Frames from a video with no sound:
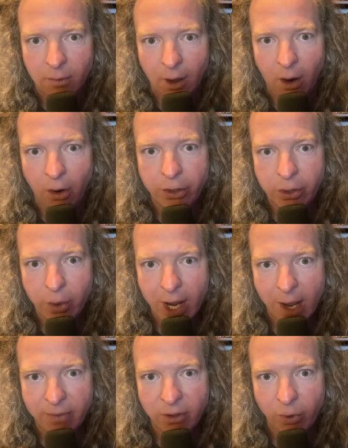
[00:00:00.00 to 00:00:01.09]
Are you
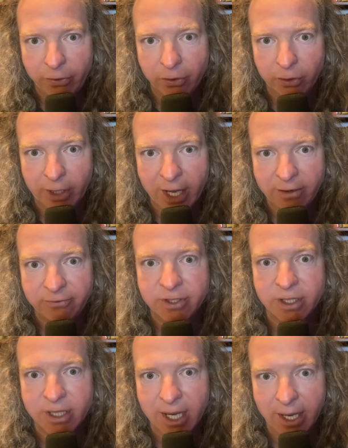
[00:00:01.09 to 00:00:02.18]
happy with your life
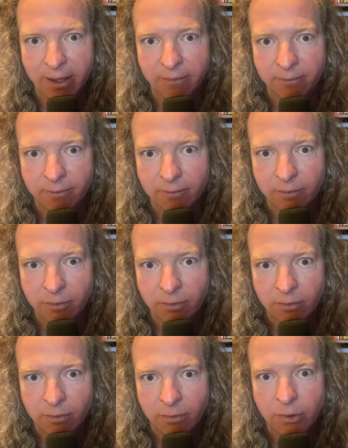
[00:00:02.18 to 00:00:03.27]
today?
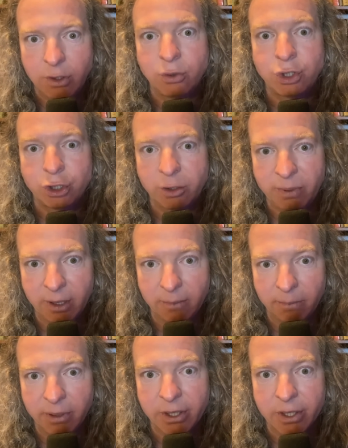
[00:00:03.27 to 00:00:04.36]
You should be,
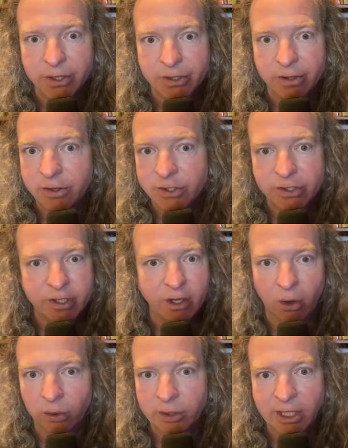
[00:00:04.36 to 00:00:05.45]
because this is the
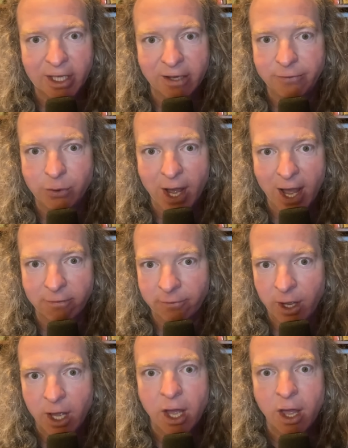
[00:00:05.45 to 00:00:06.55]
only life you have.
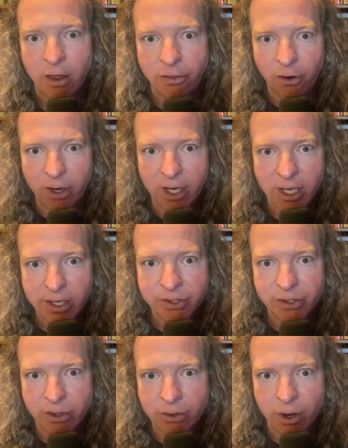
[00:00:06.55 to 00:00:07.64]
There
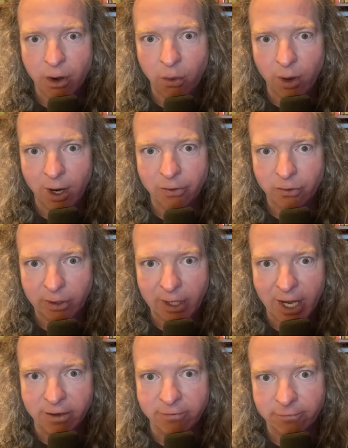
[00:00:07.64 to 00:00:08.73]
is no other
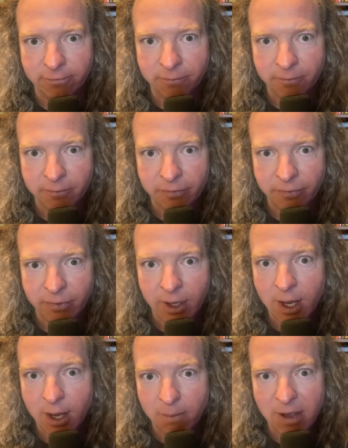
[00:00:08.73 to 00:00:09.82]
life.
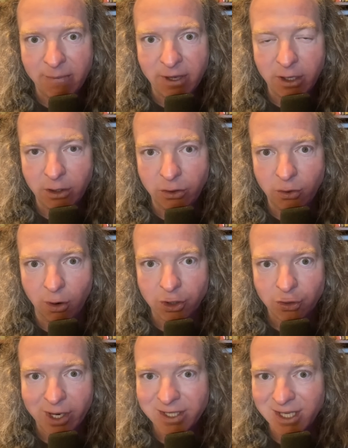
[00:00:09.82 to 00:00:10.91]
Maybe you are
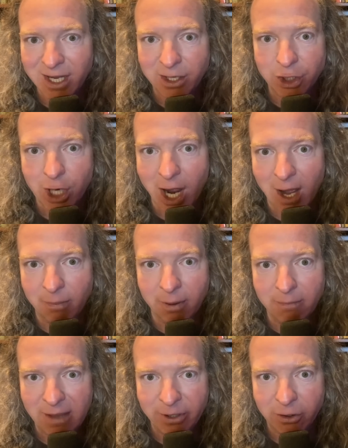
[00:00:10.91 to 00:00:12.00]
trying to get a job.
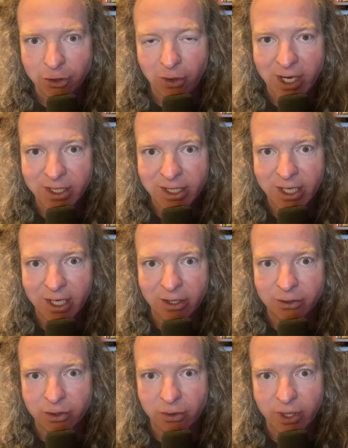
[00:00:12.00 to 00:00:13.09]
Maybe you're trying to get a
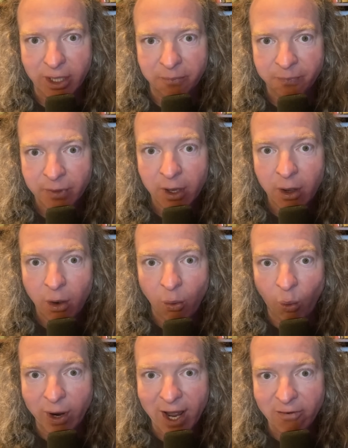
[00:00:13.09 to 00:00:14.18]
degree.
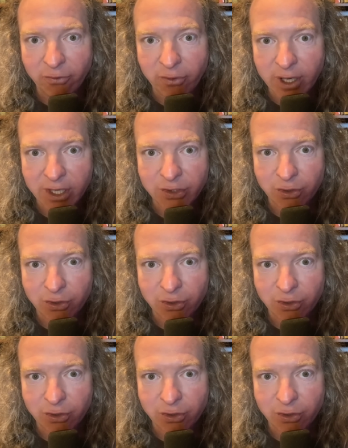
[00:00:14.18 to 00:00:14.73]
Whatever it is you're